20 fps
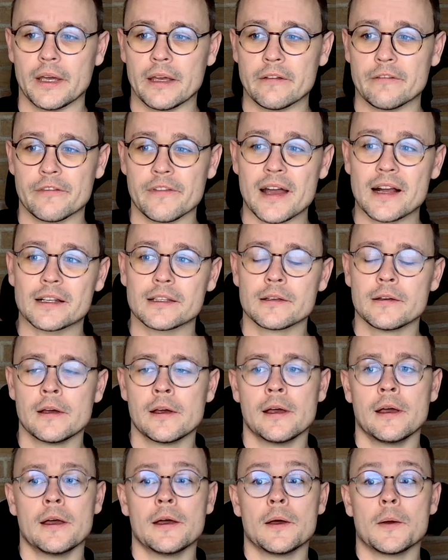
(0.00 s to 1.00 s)
In fact,
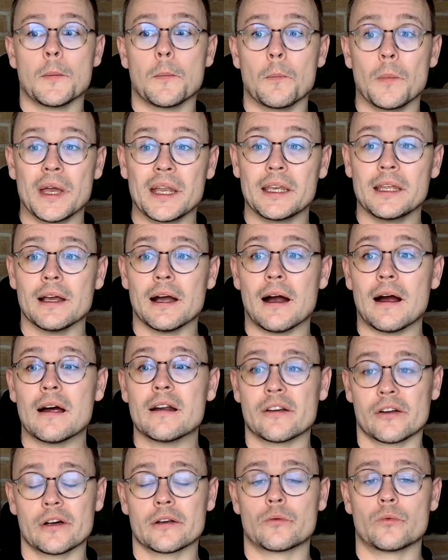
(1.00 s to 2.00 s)
many
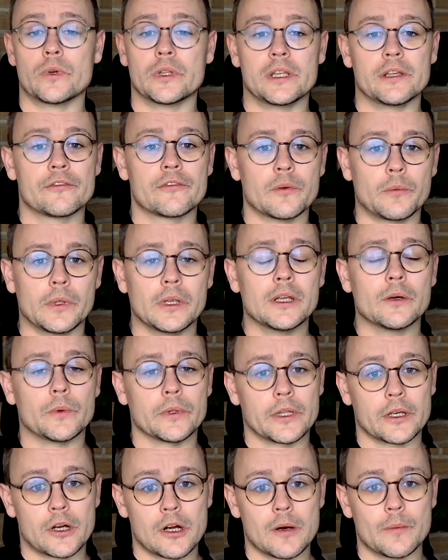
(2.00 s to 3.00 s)
are not really familiar
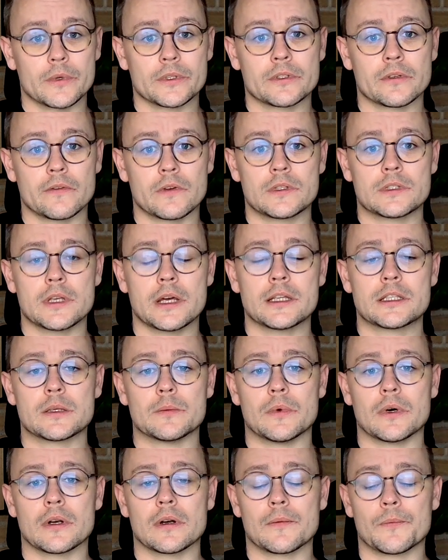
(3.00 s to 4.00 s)
with the common service
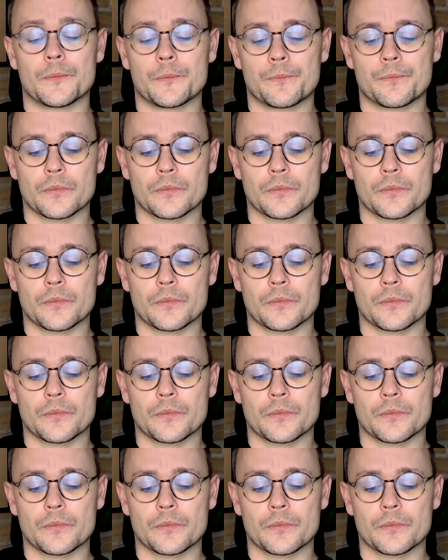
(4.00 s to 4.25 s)
data model.